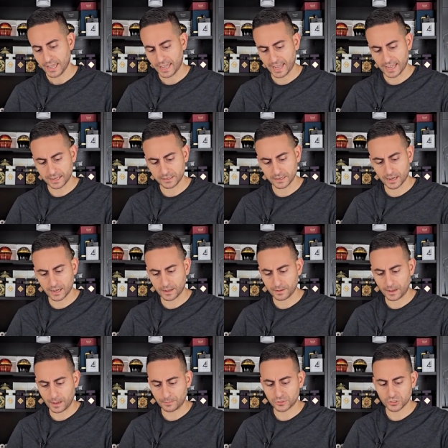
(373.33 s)
and uh,
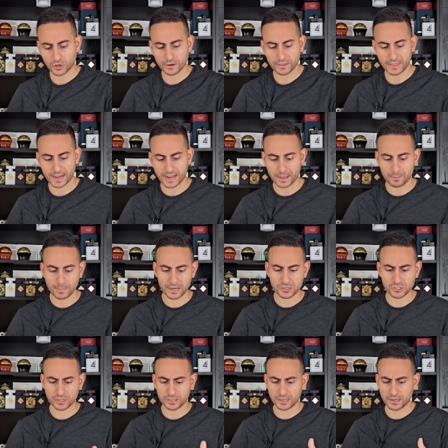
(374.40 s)
I'm sorry that I
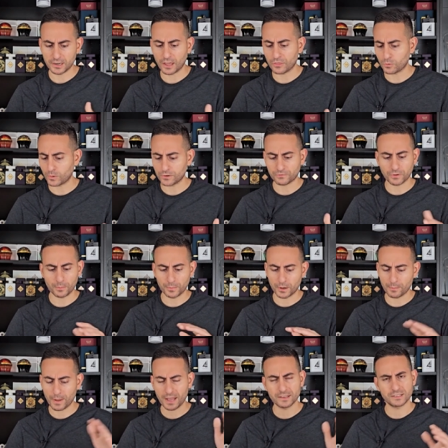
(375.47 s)
mentioned another one from
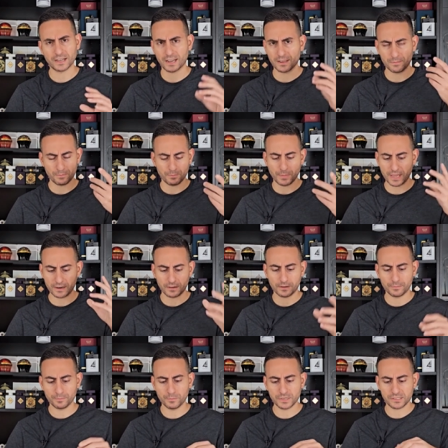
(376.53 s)
Hermès. I made
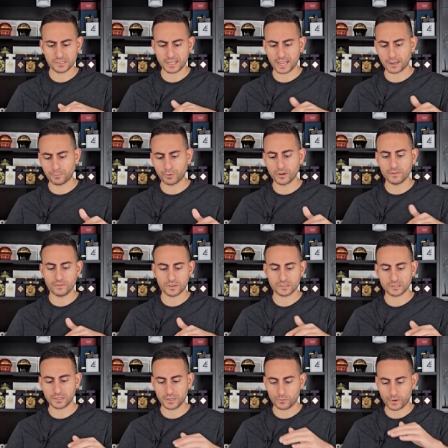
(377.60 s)
a mistake
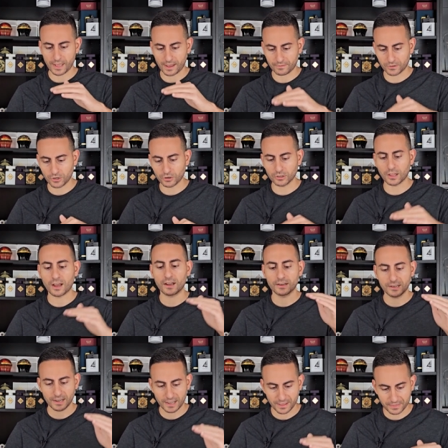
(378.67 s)
previously. We have
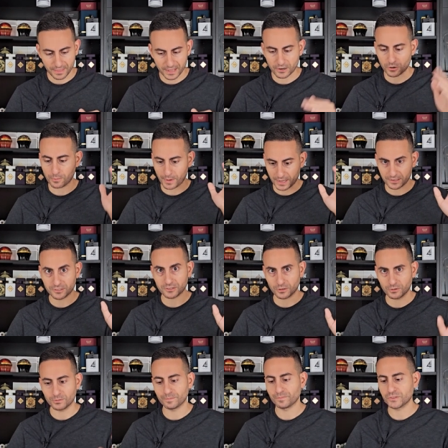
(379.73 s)
Guerlain and then Hermès,
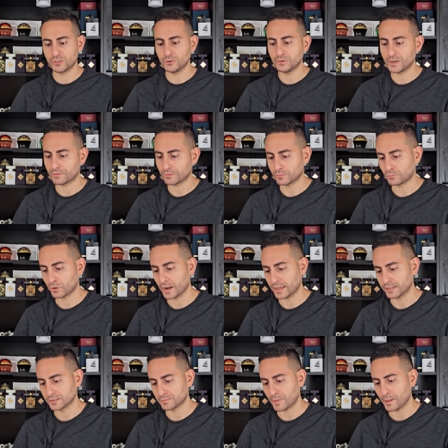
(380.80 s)
so two different
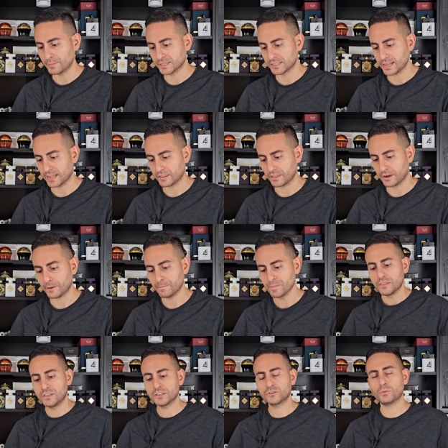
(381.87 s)
brands, my mistake there.
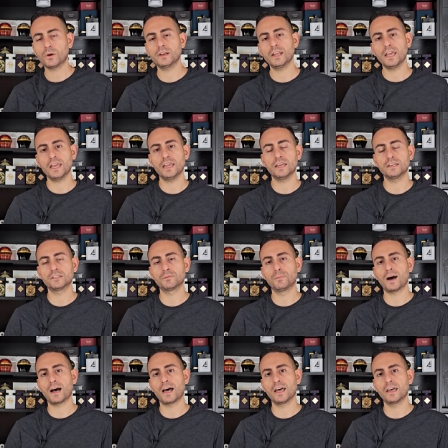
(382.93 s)
This one is
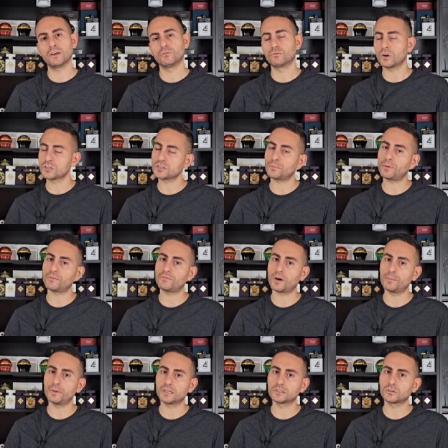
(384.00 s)
by Roja
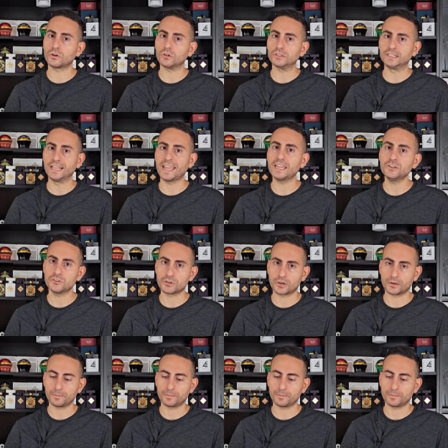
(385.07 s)
Parfums and it's called Danger.